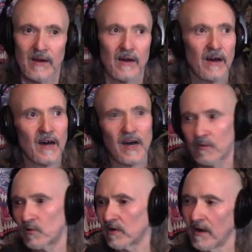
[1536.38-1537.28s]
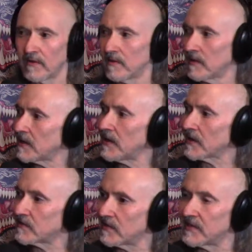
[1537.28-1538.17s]
Uh, I wrote all the
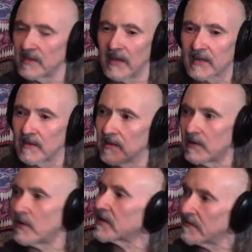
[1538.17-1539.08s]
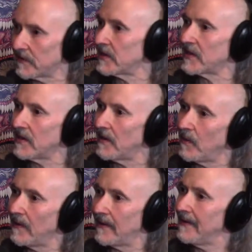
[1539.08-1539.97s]
lyrics and did like a lyric
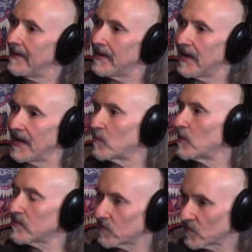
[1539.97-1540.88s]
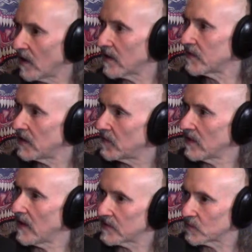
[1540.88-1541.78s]
video and wrote the song Viva
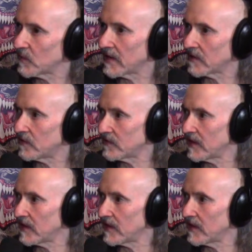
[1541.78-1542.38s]
Las Raiders.